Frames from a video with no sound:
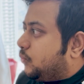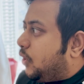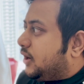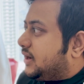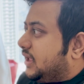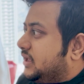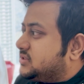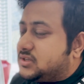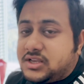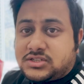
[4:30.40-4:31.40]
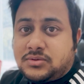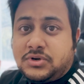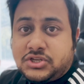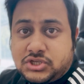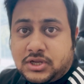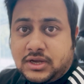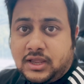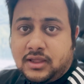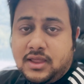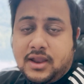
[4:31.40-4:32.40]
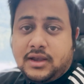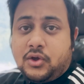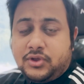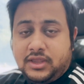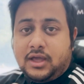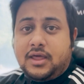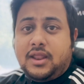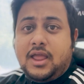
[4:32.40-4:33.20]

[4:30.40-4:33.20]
what is customer churning now here